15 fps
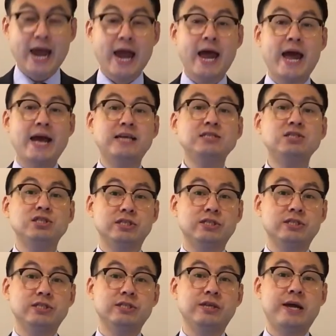
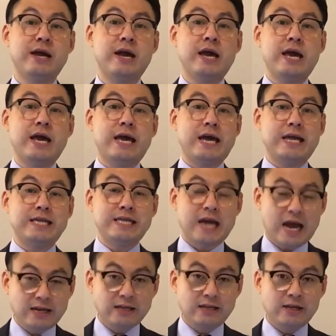Hansen in
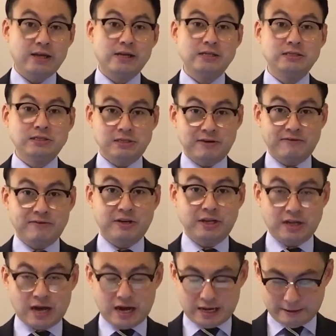1979.